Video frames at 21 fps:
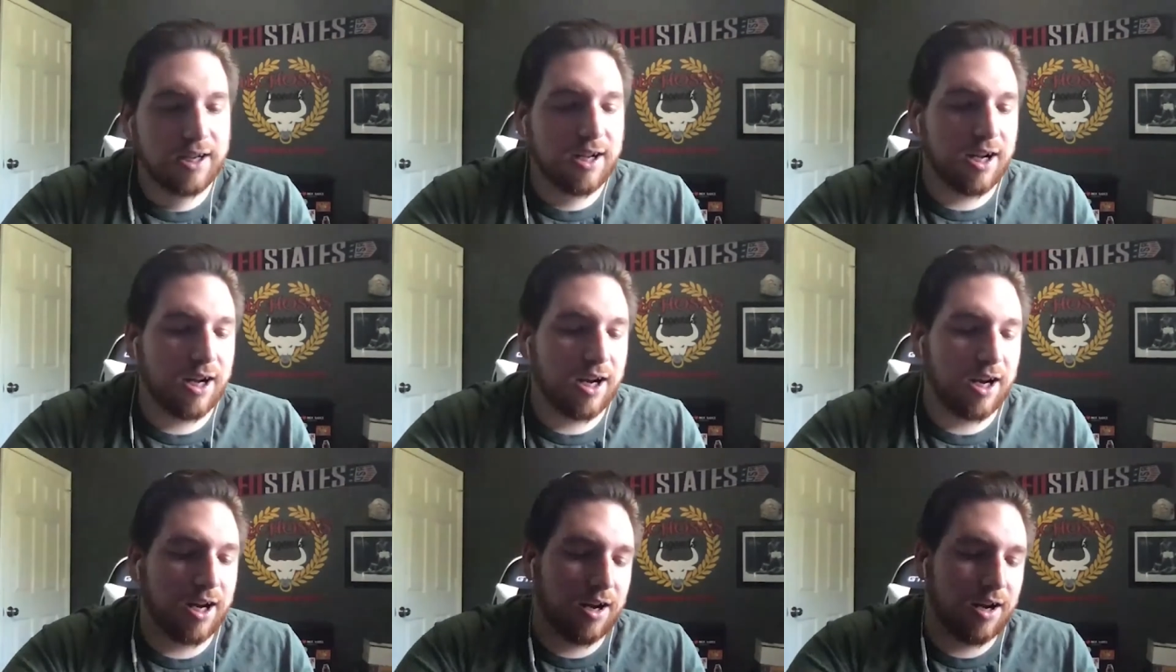
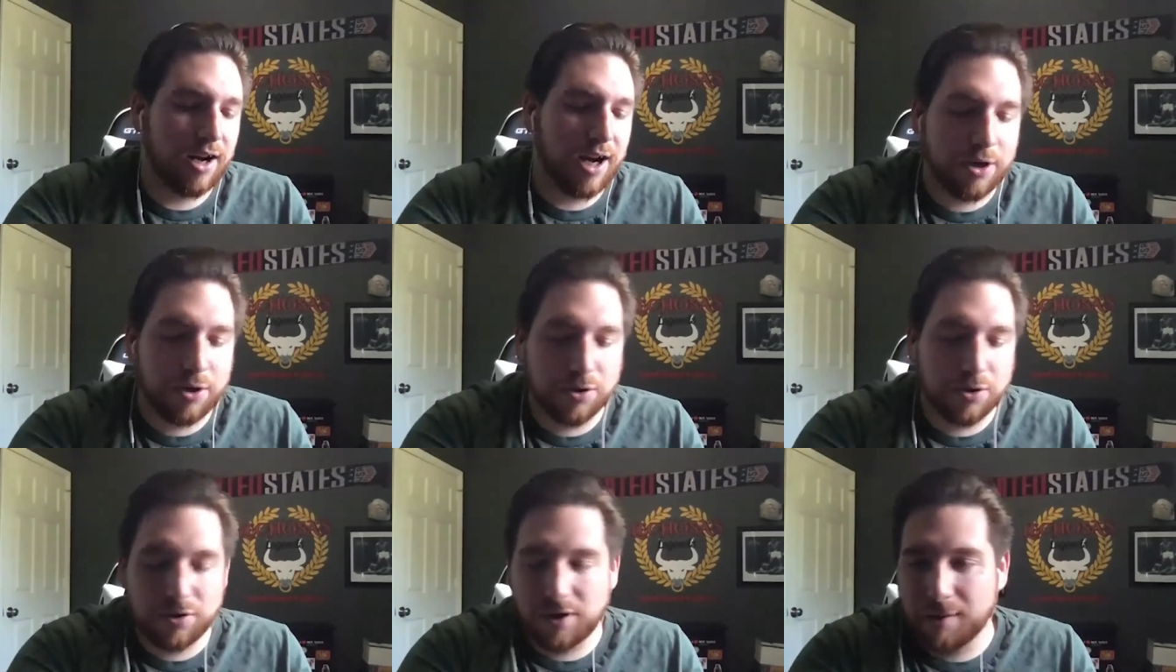Uh, I
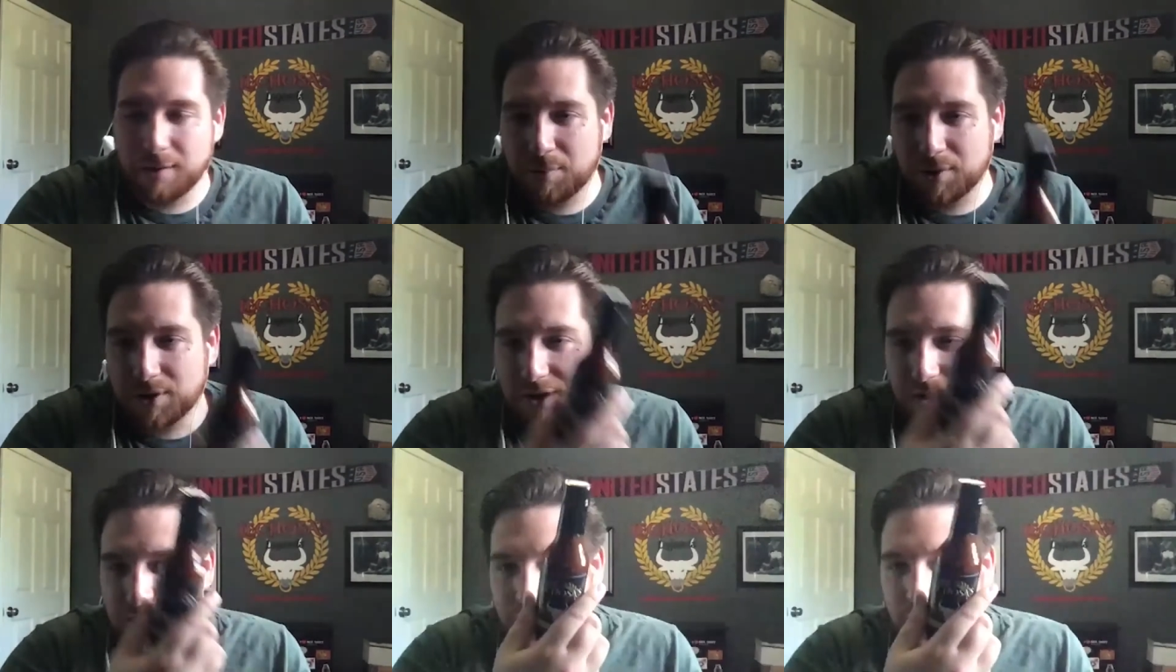usually
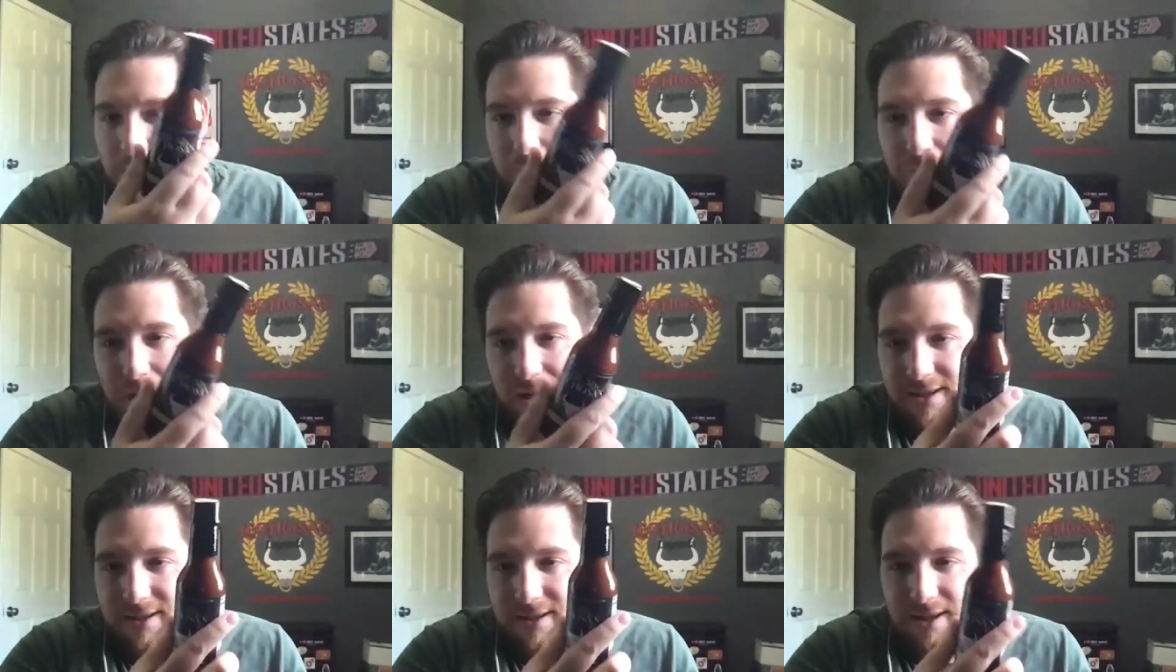put this on
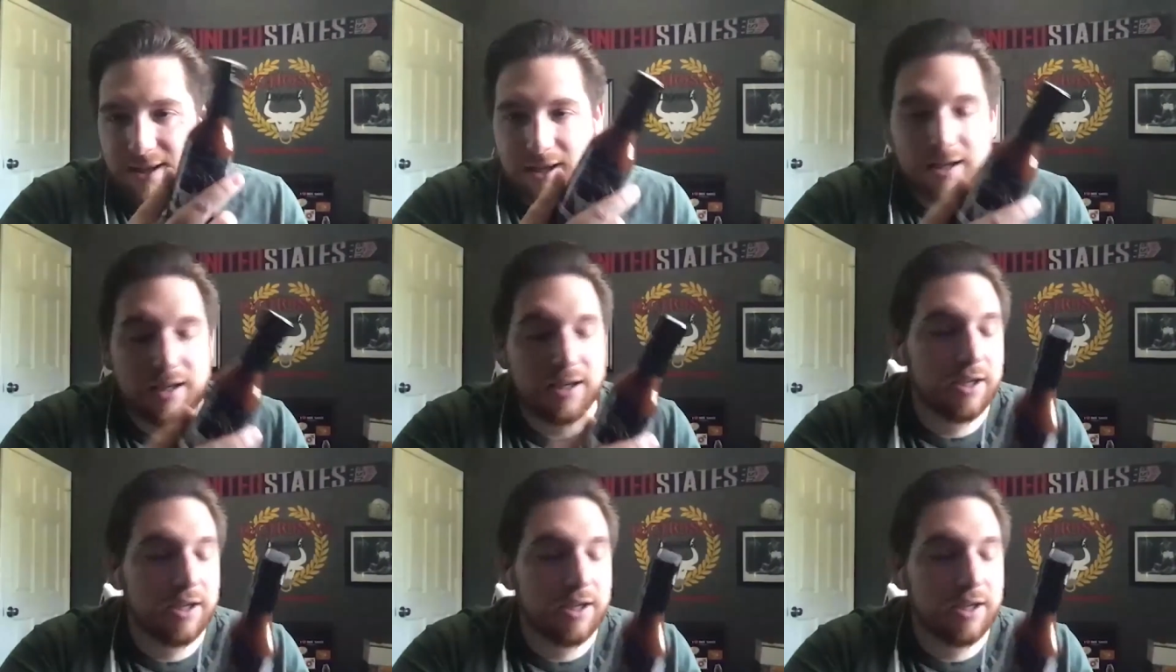pizza,